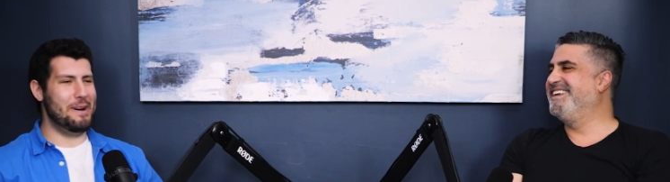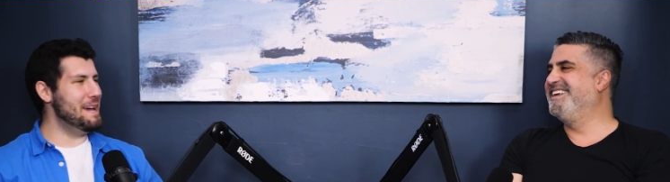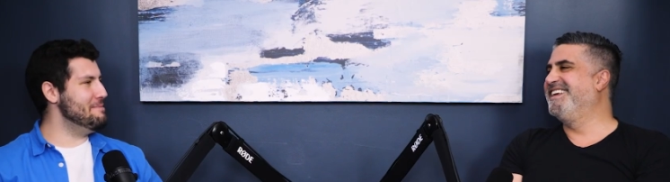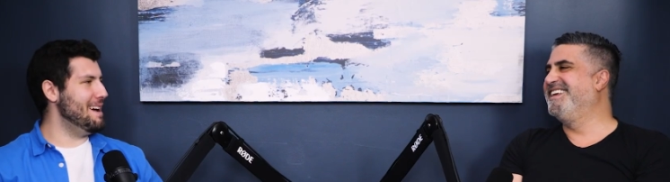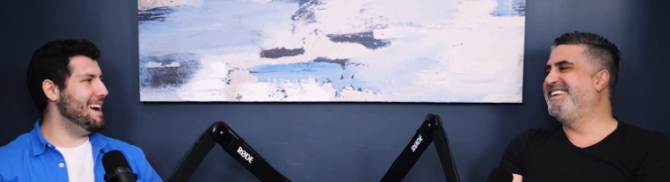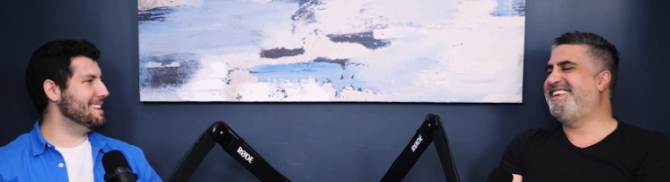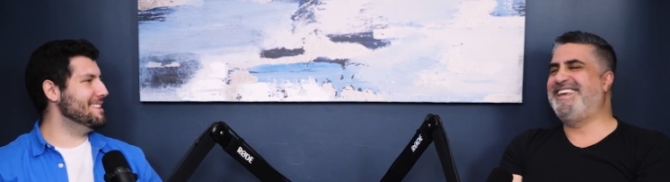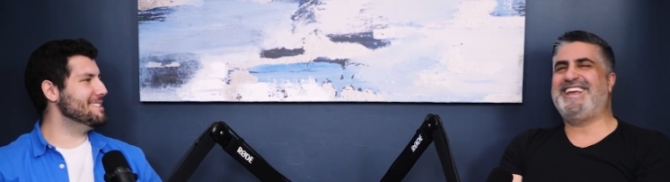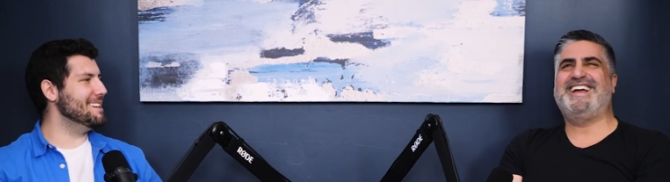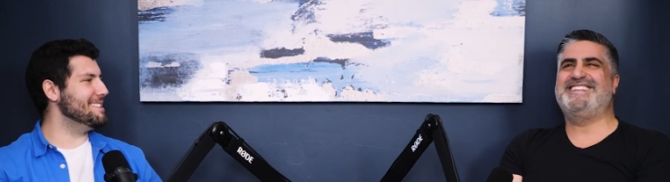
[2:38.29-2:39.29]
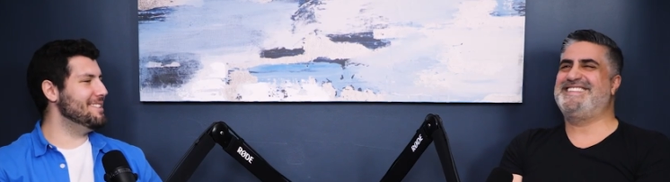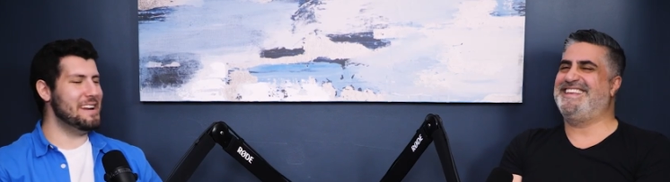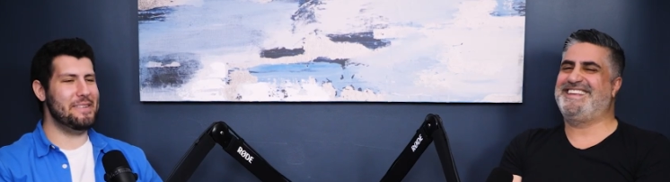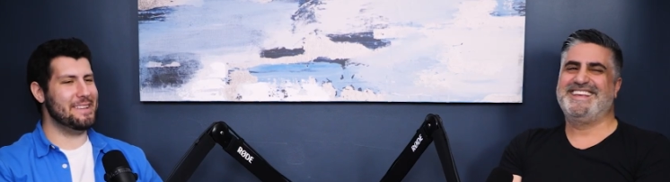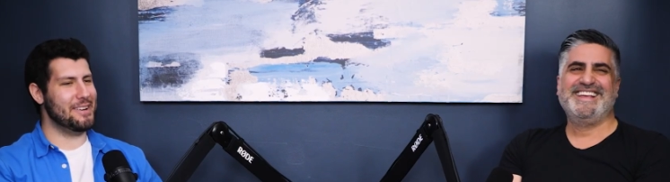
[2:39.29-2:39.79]
Speaker 1: way back. Those yeah. things don't
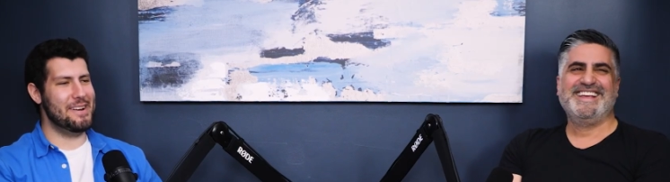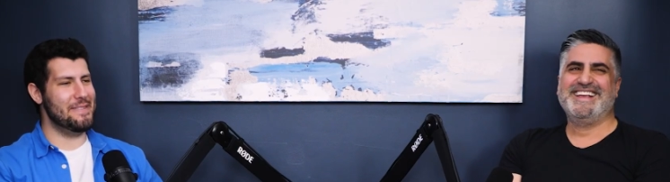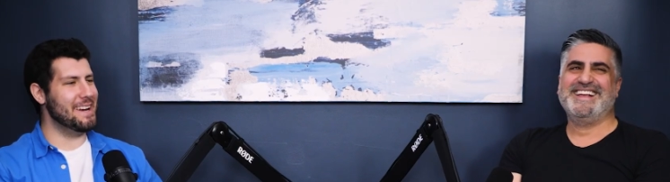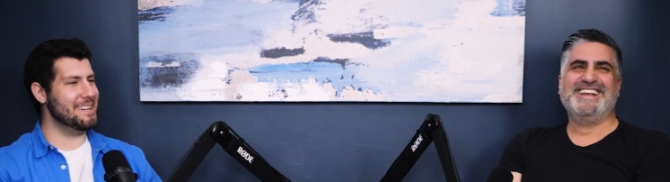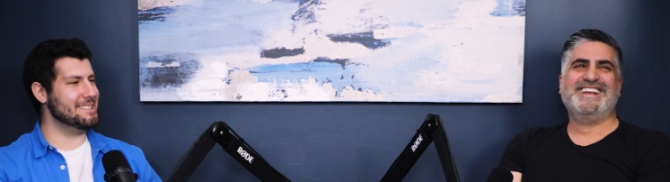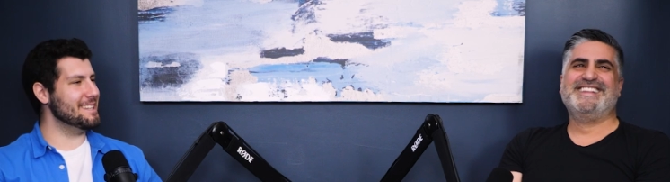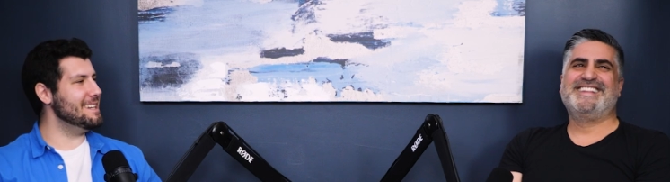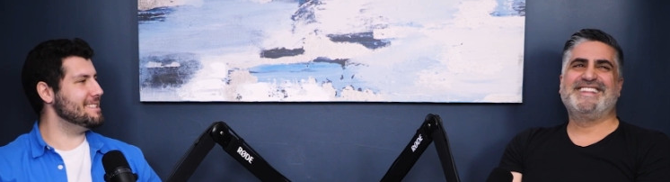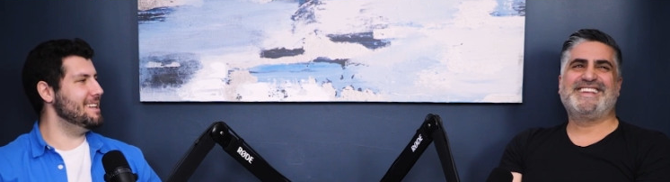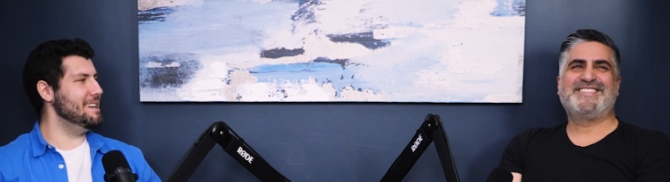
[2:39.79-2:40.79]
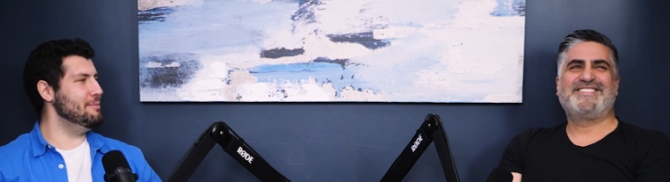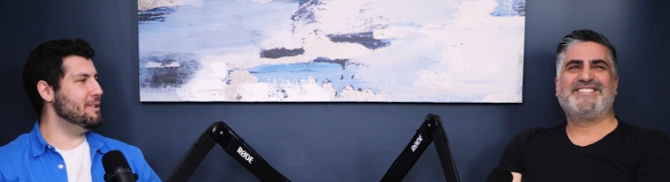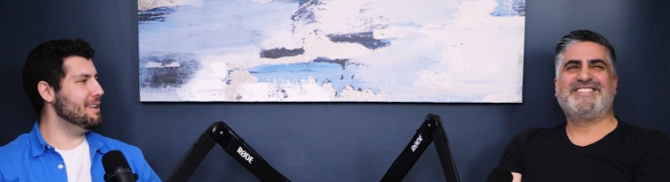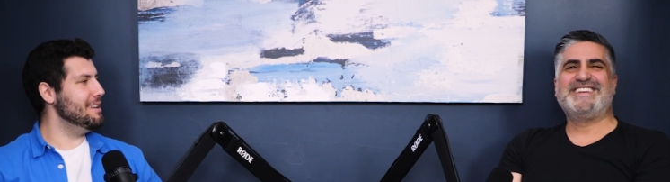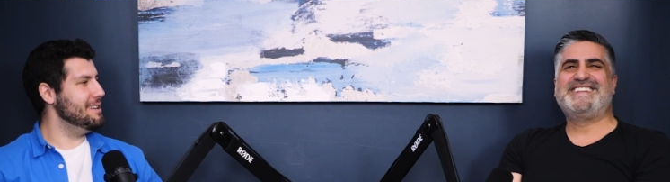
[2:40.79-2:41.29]
even
Speaker 2: don't even exist like,
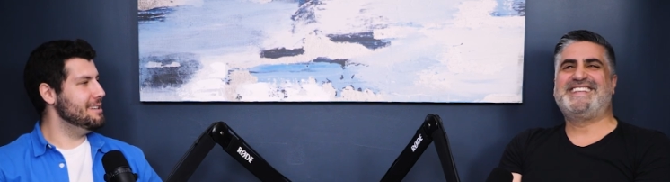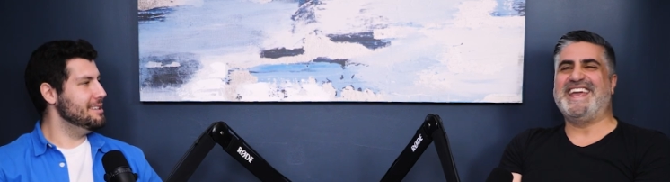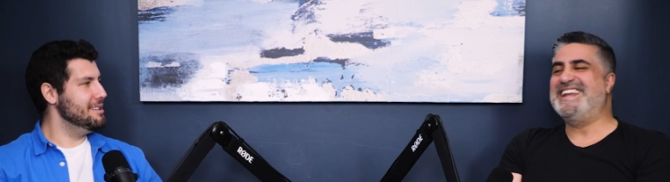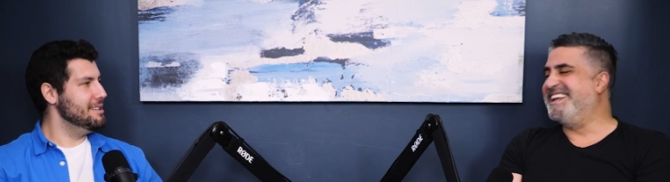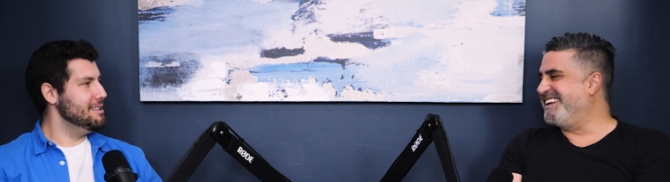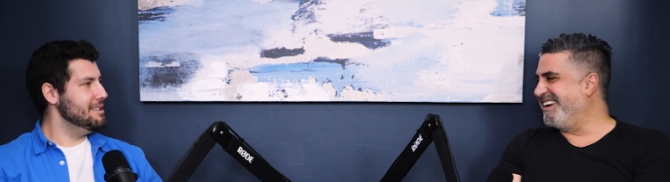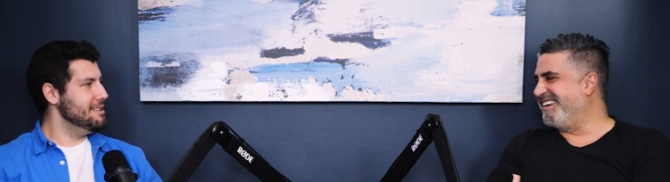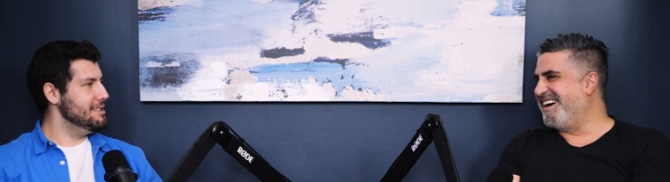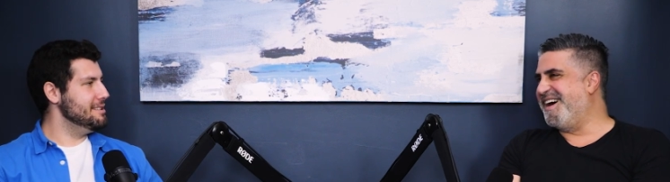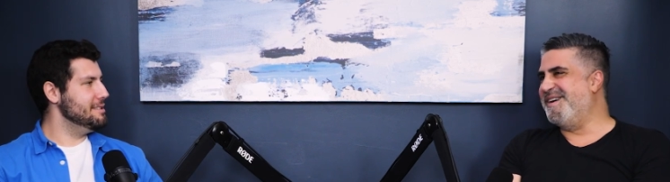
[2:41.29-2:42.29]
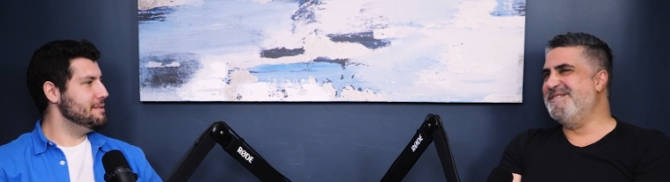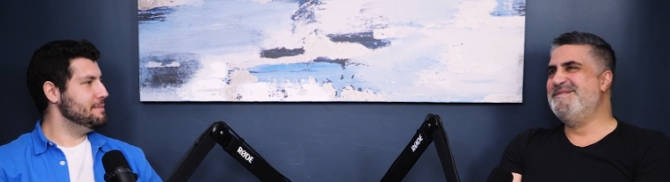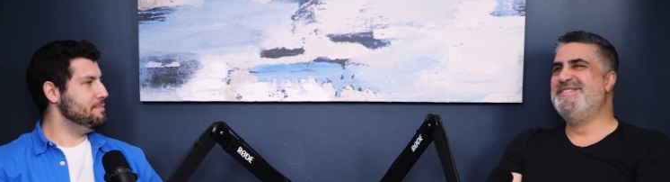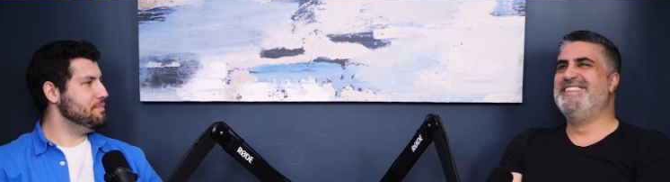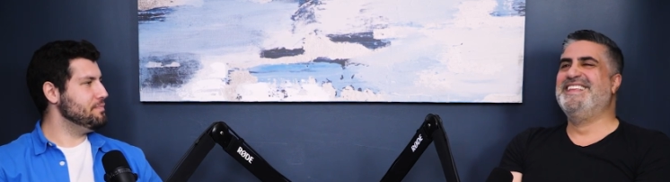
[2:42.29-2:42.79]
anymore. We're dated here.
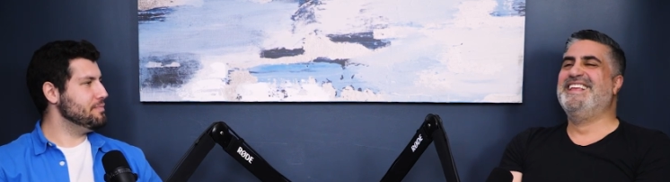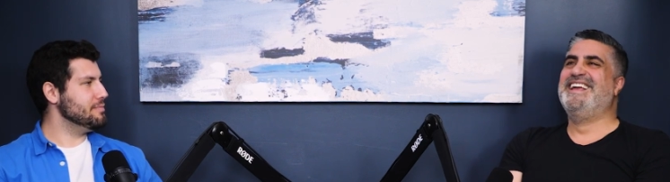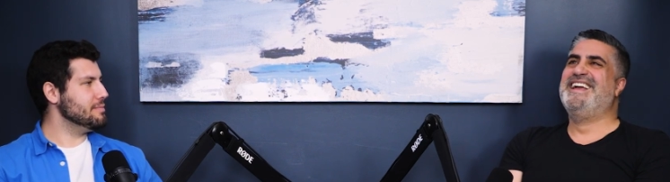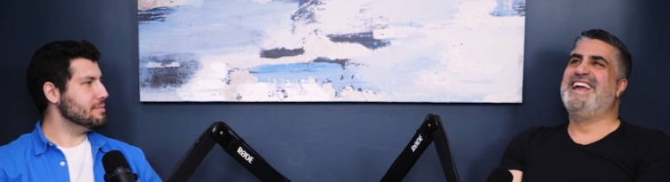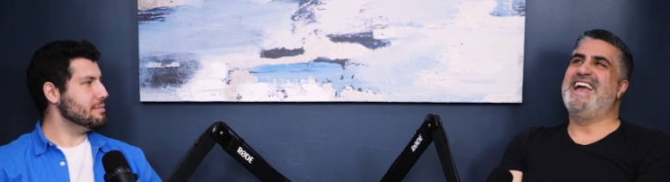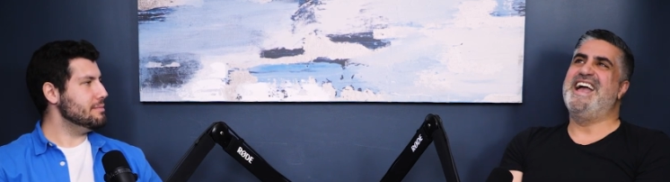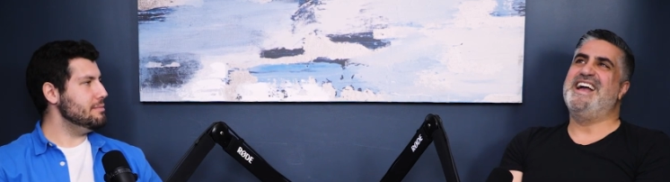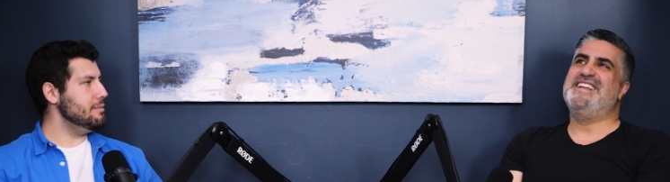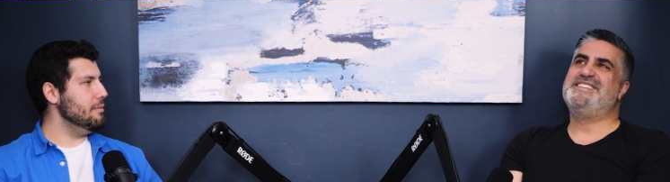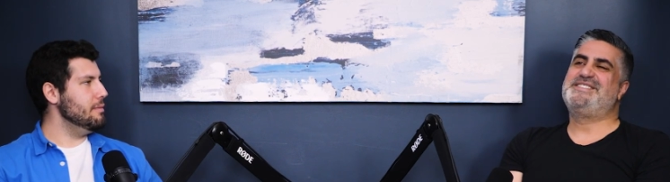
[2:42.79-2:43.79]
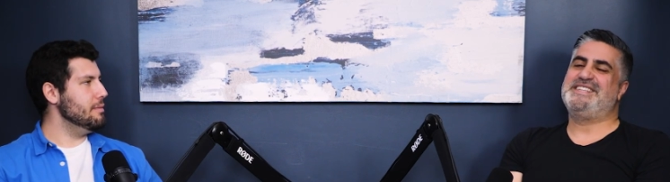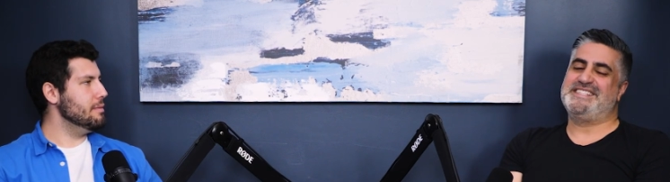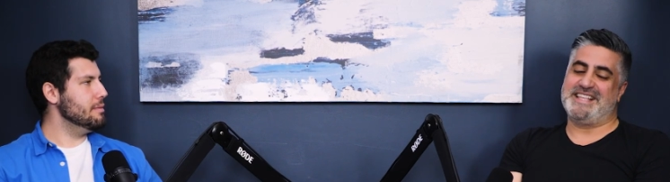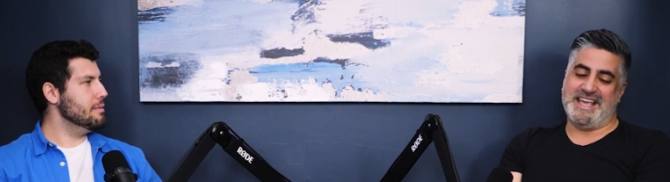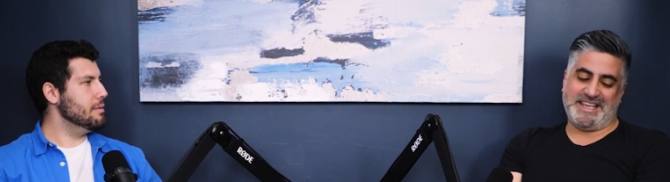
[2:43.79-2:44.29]
Um, and
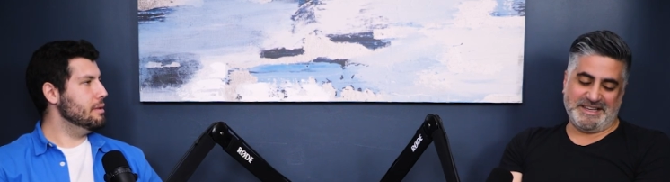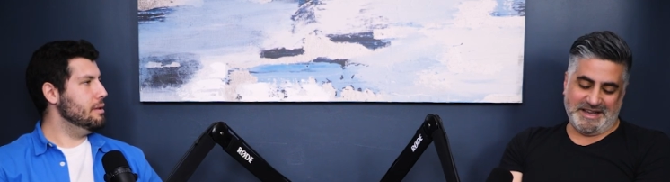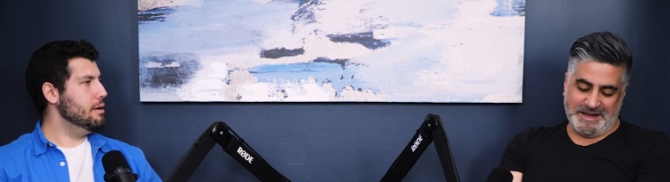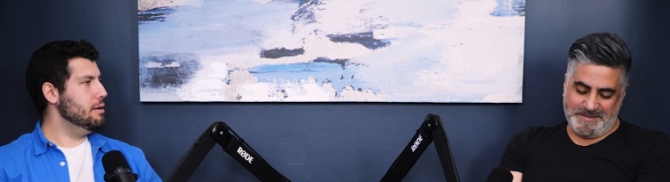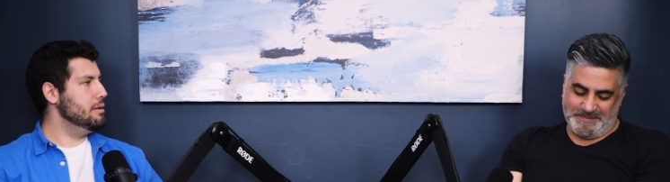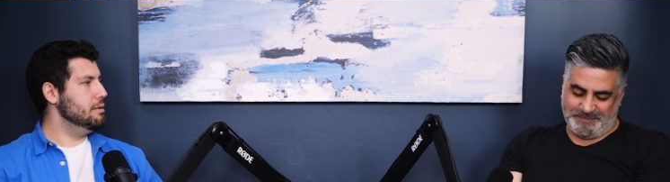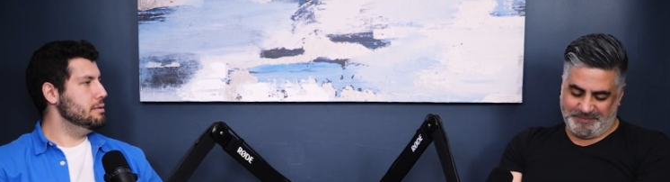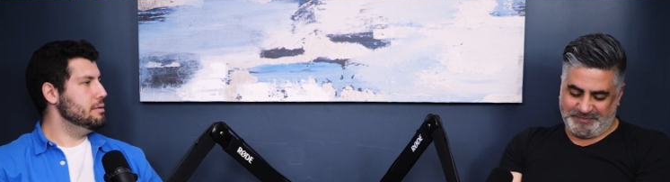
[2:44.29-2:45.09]
she's like, um,